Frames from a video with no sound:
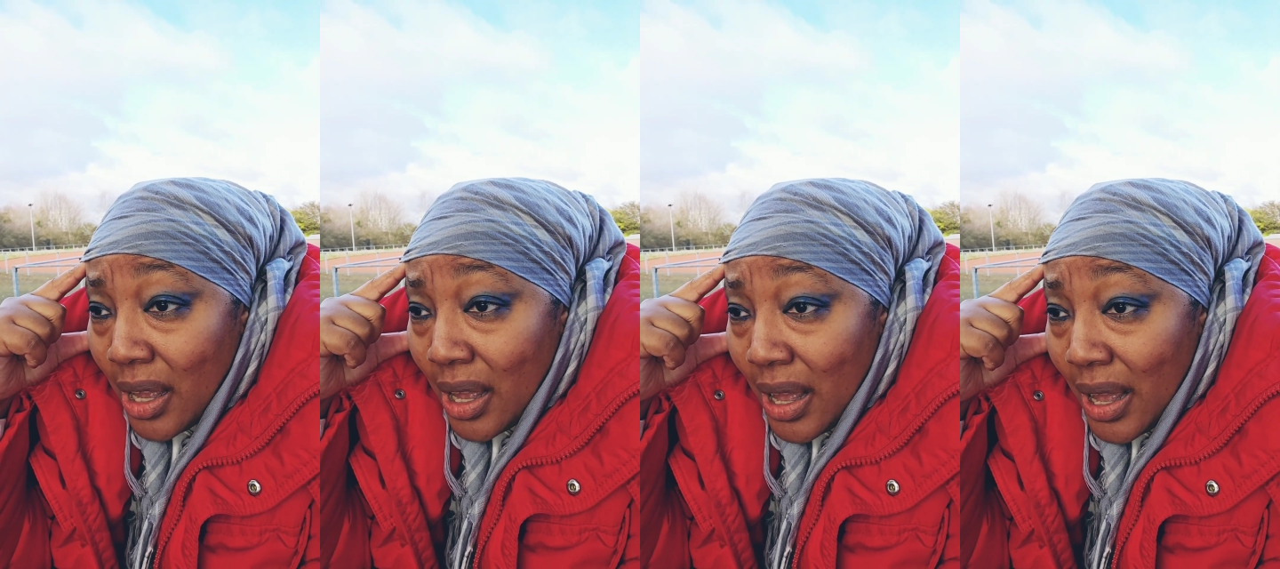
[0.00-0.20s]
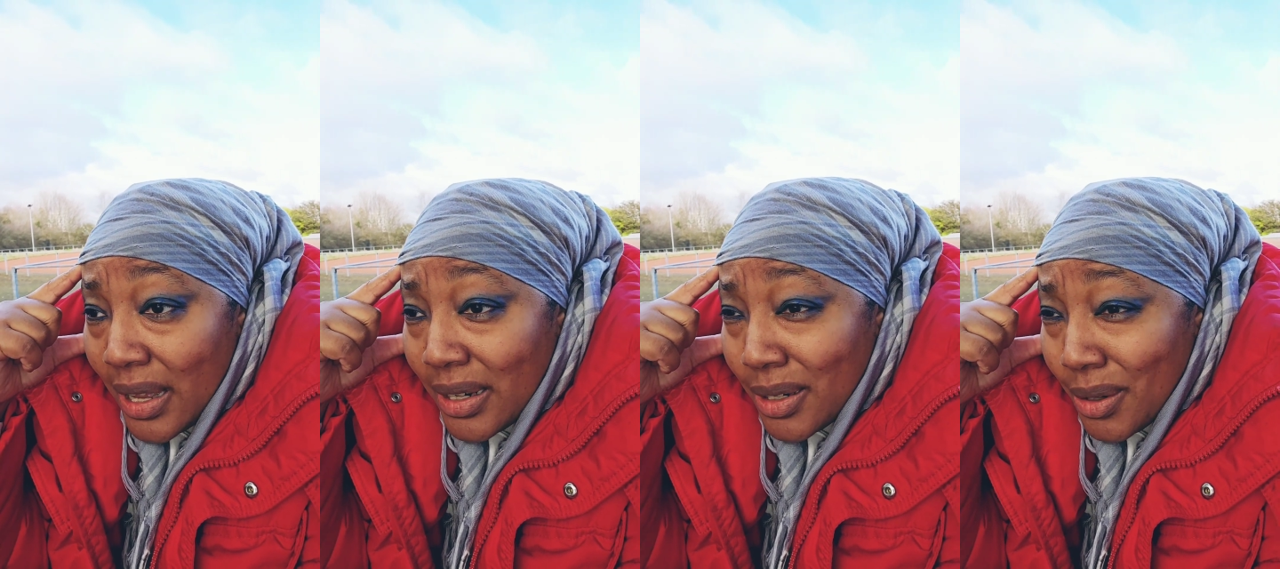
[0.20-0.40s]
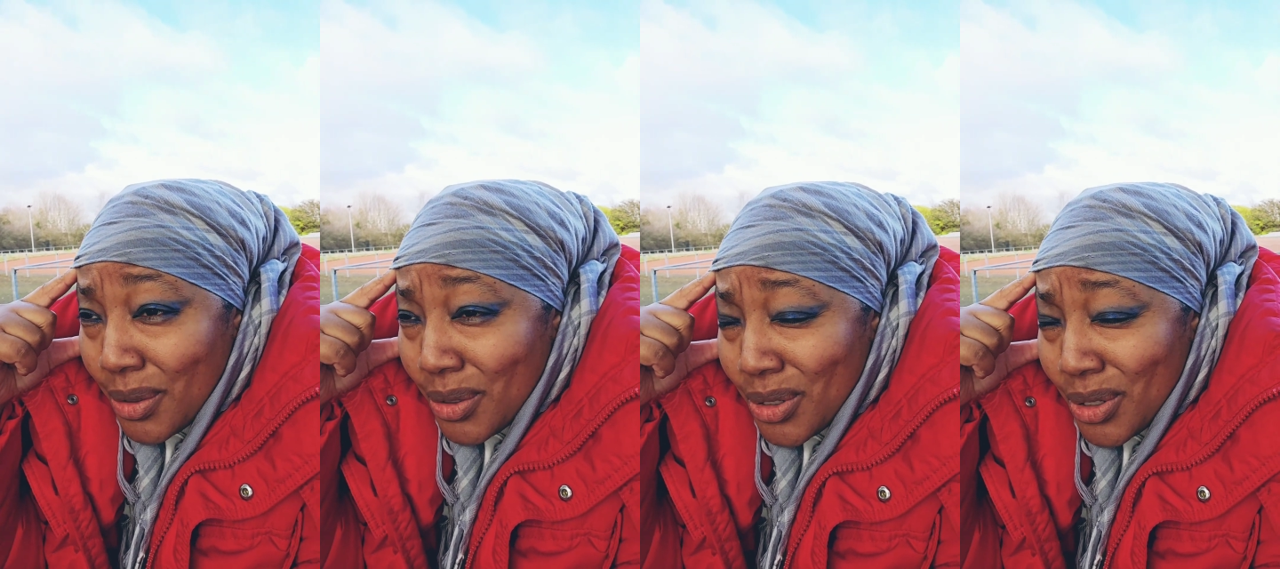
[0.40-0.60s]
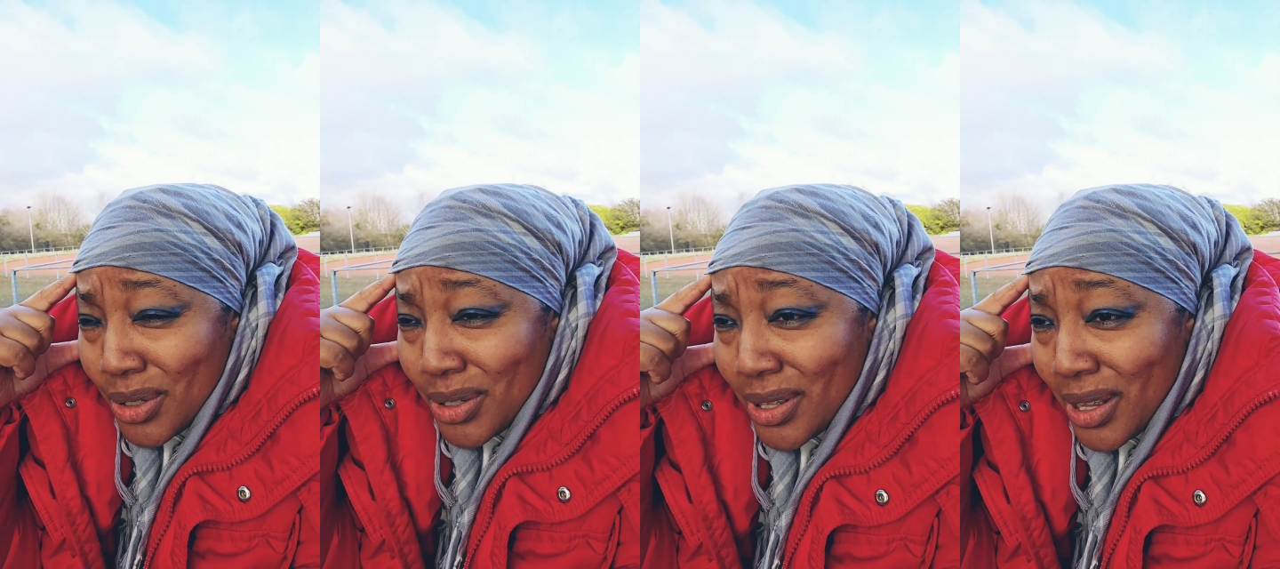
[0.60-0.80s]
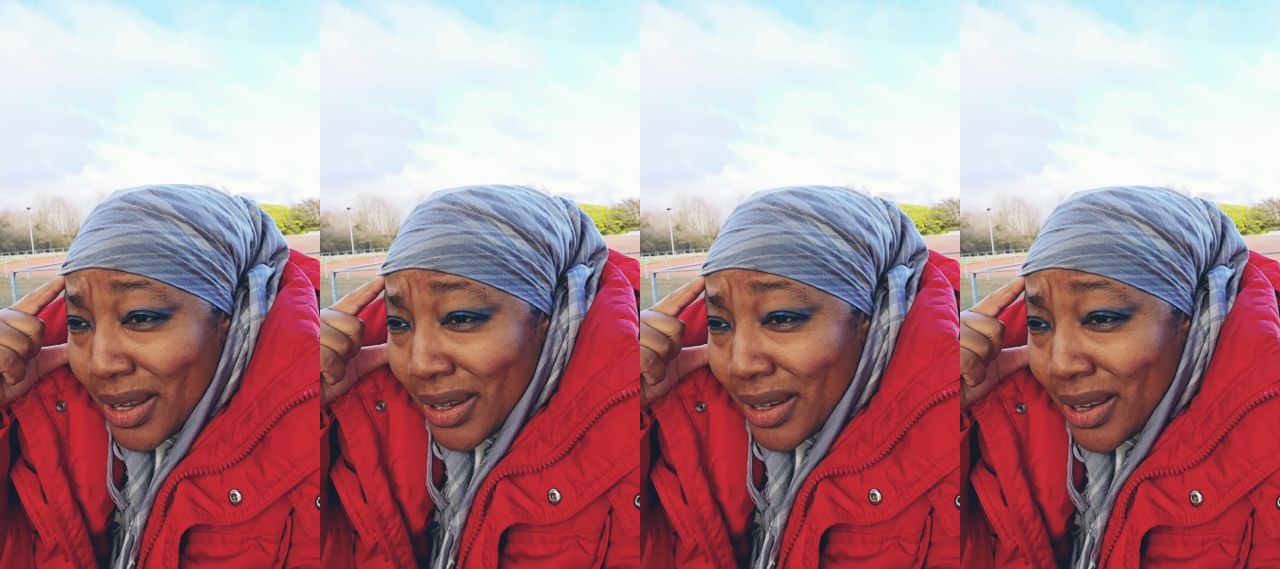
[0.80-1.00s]
And I was
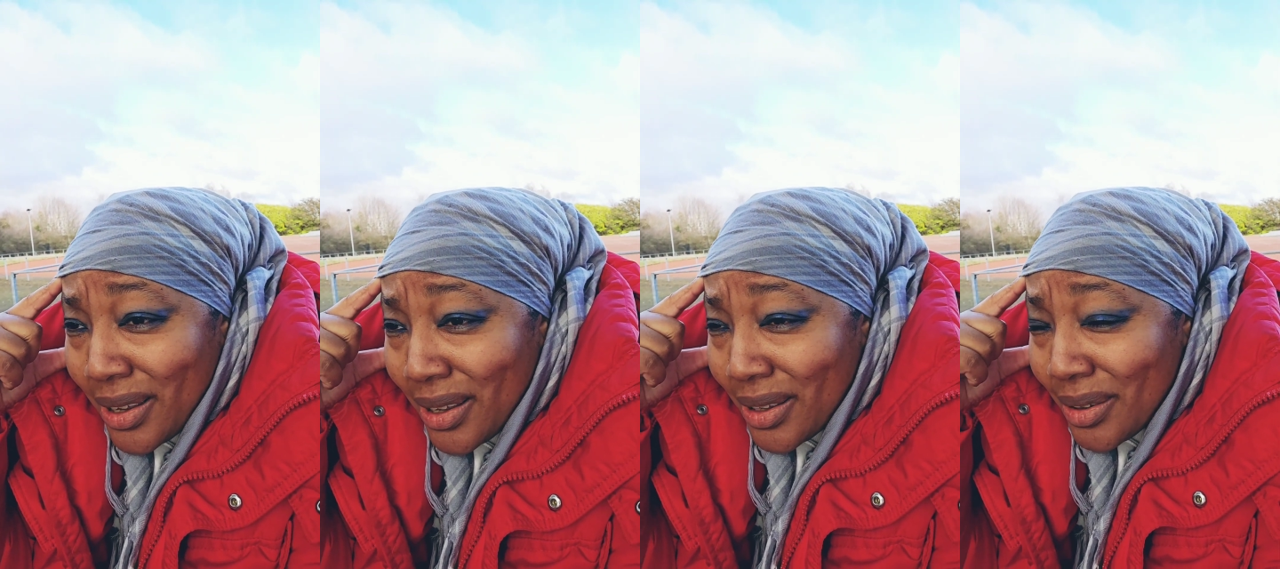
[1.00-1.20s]
just like,